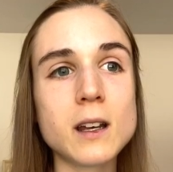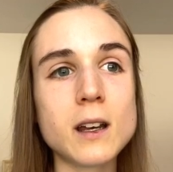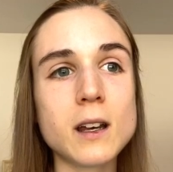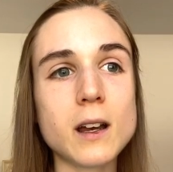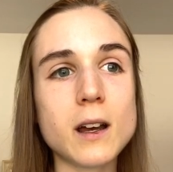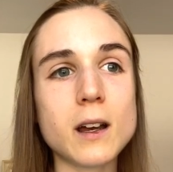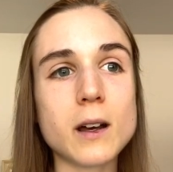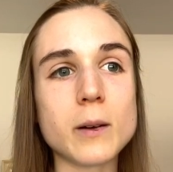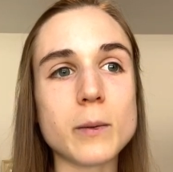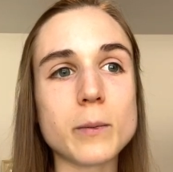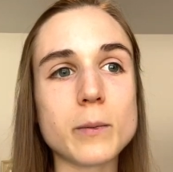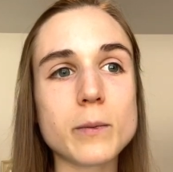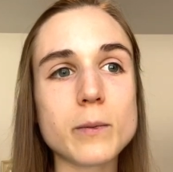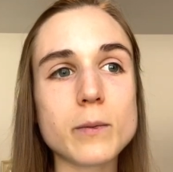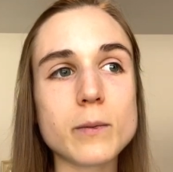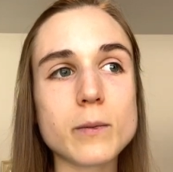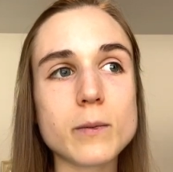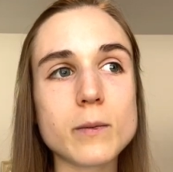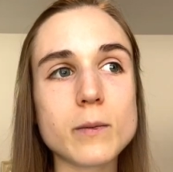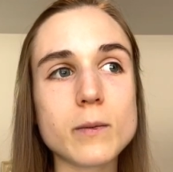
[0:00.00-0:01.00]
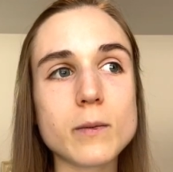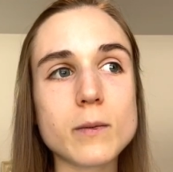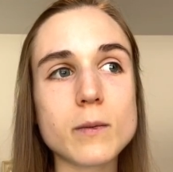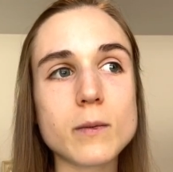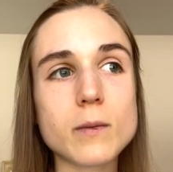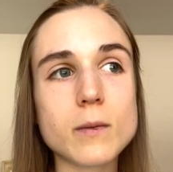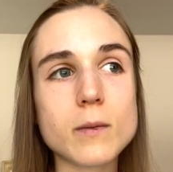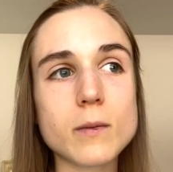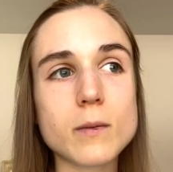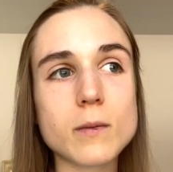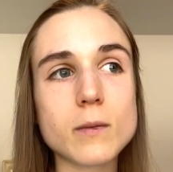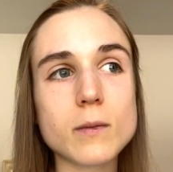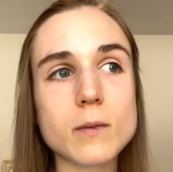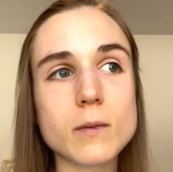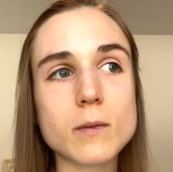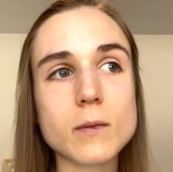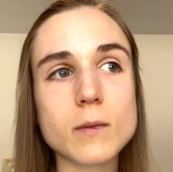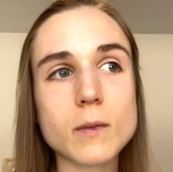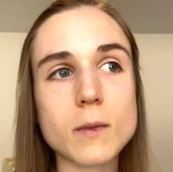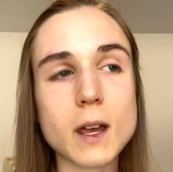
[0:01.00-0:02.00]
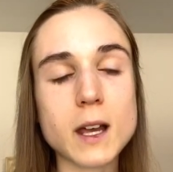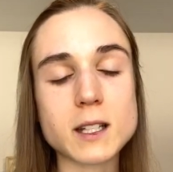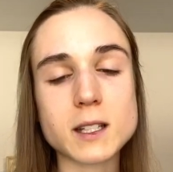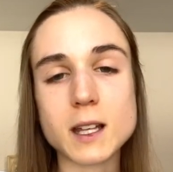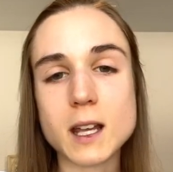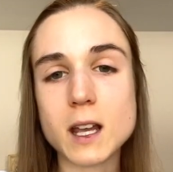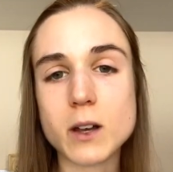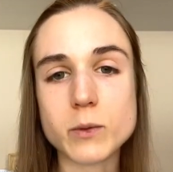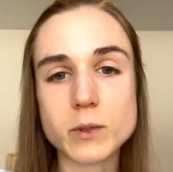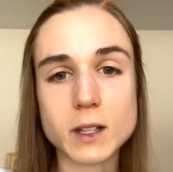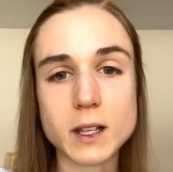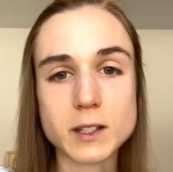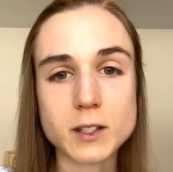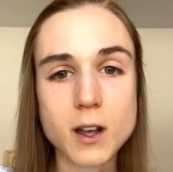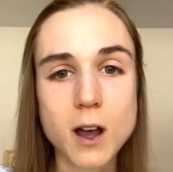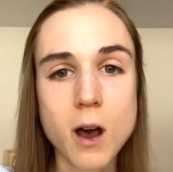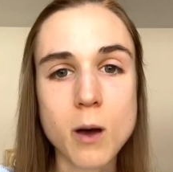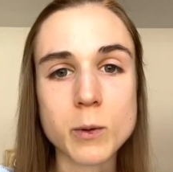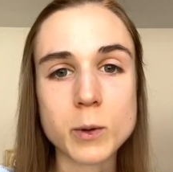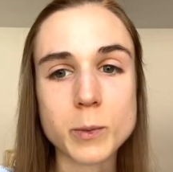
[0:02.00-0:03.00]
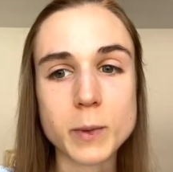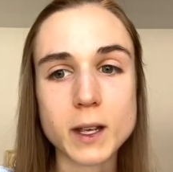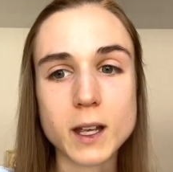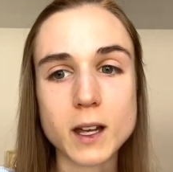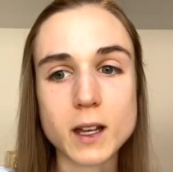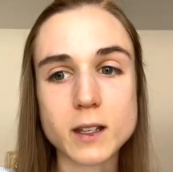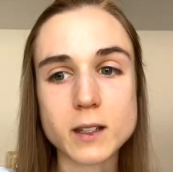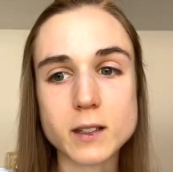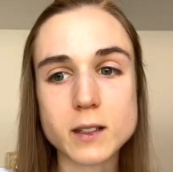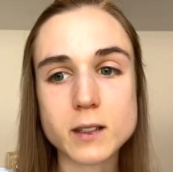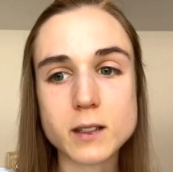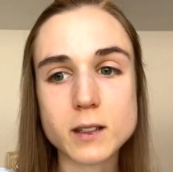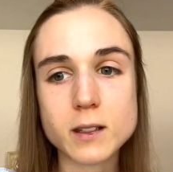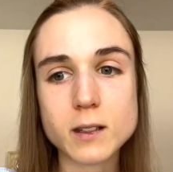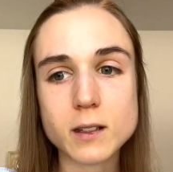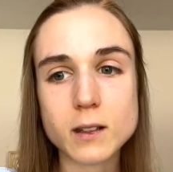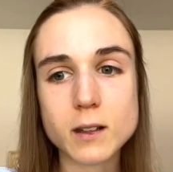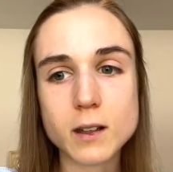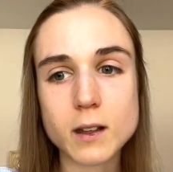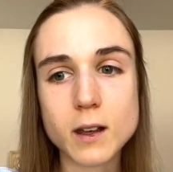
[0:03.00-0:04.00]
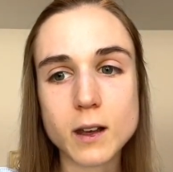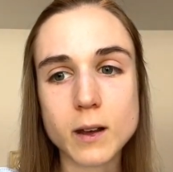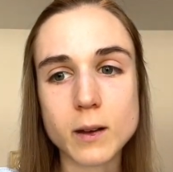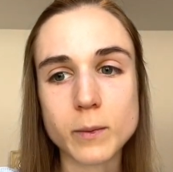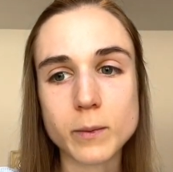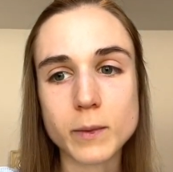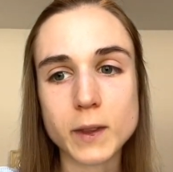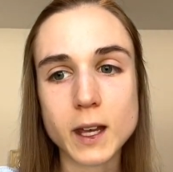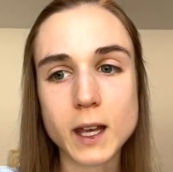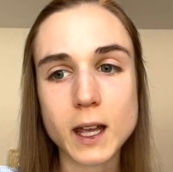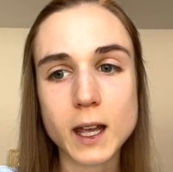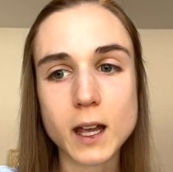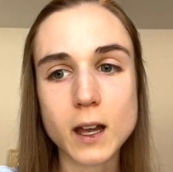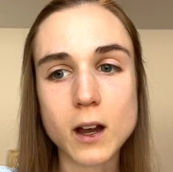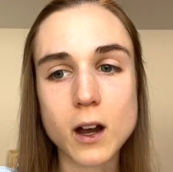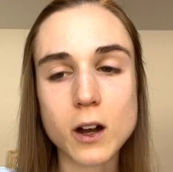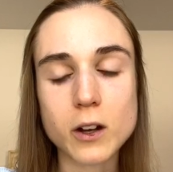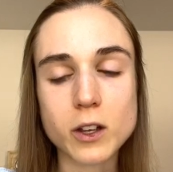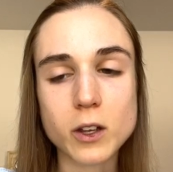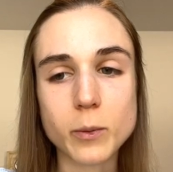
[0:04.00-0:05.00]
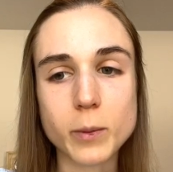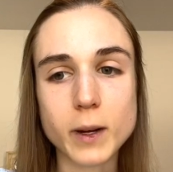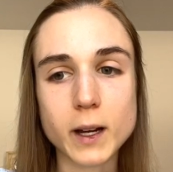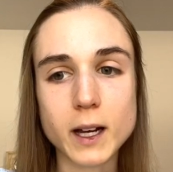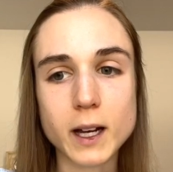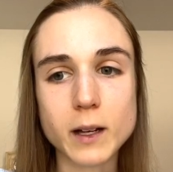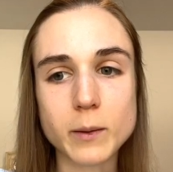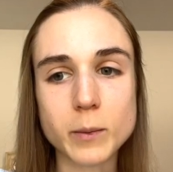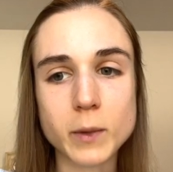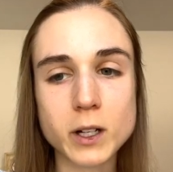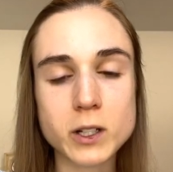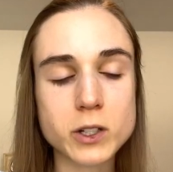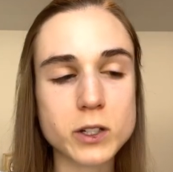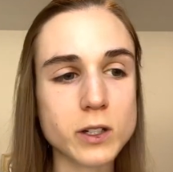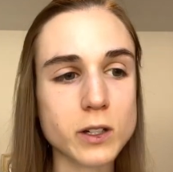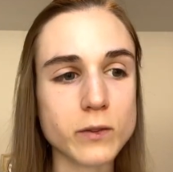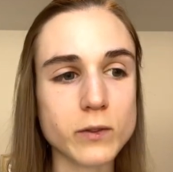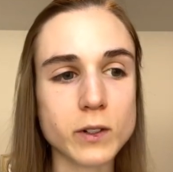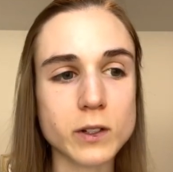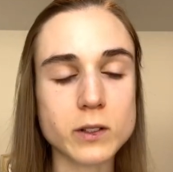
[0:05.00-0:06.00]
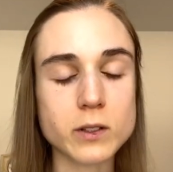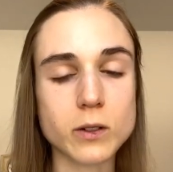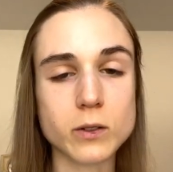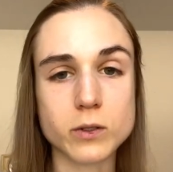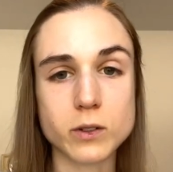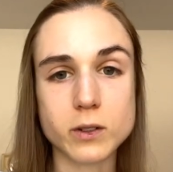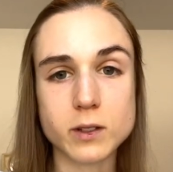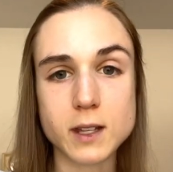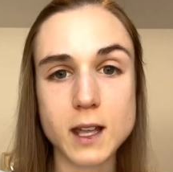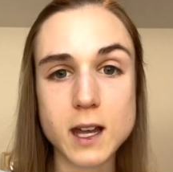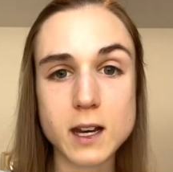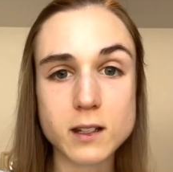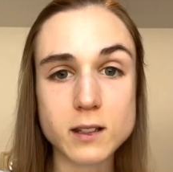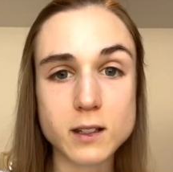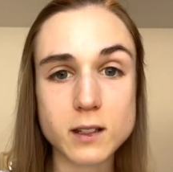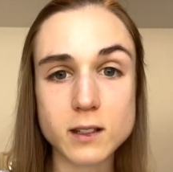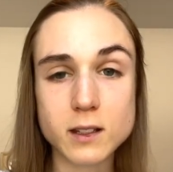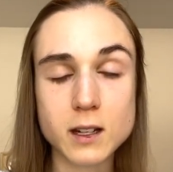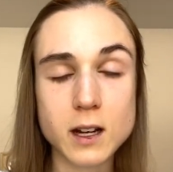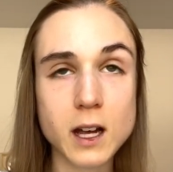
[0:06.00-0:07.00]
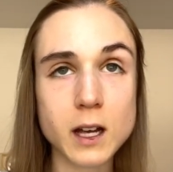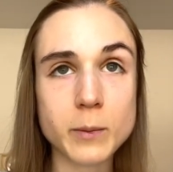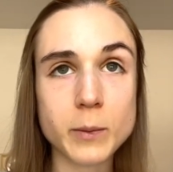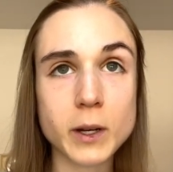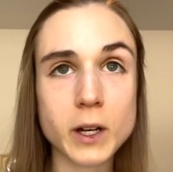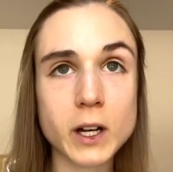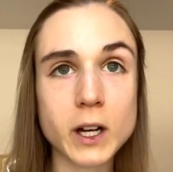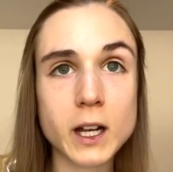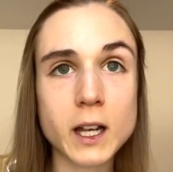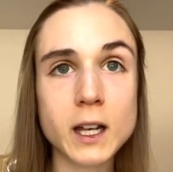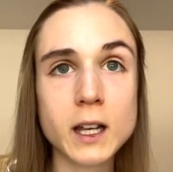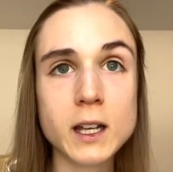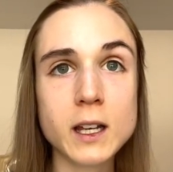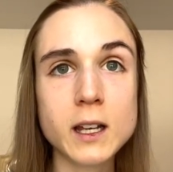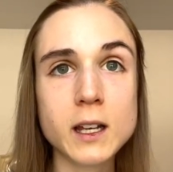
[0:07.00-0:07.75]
I say it was less common because they occupy much different social statuses in Highbury.